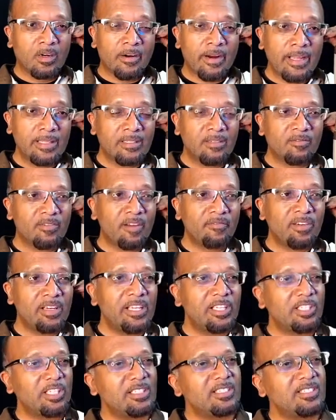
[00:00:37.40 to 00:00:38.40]
All right,
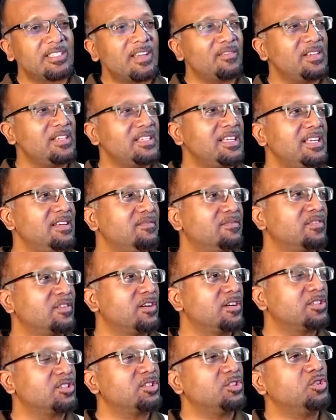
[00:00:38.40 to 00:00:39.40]
Revelation 17,
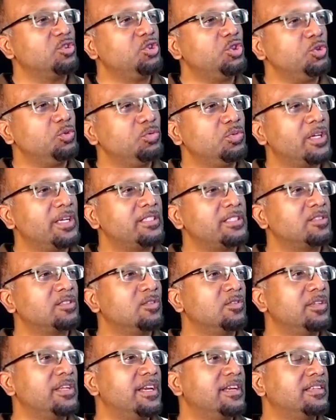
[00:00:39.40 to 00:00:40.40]
verse 2. Let's
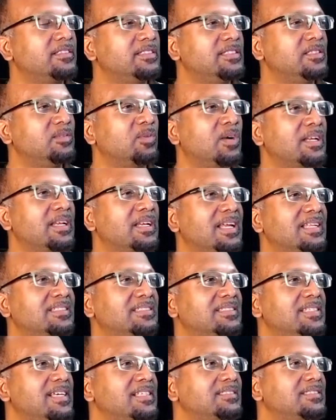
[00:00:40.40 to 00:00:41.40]
go there and see what that
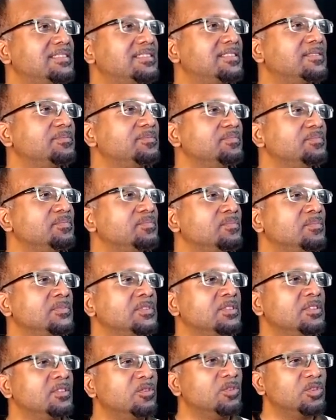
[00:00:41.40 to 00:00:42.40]
says.
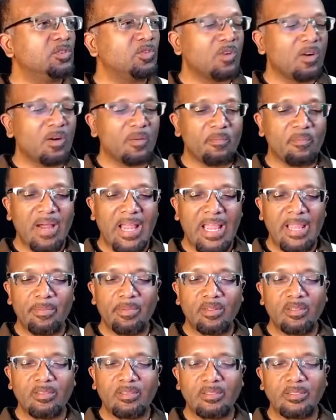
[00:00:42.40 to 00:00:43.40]
Go to our Bible.